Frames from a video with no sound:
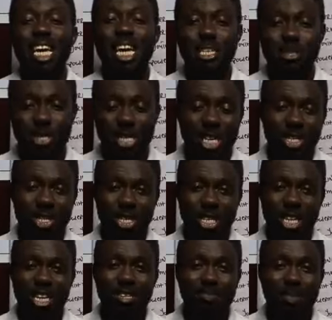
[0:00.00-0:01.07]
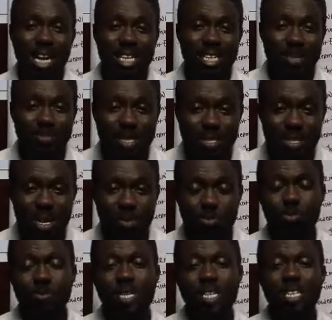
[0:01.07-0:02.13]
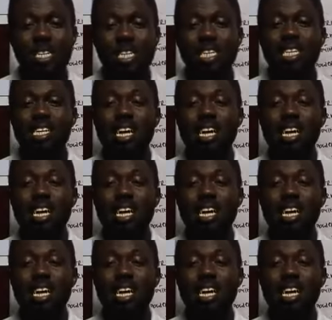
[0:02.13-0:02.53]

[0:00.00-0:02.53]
Education, and my name is Abubakar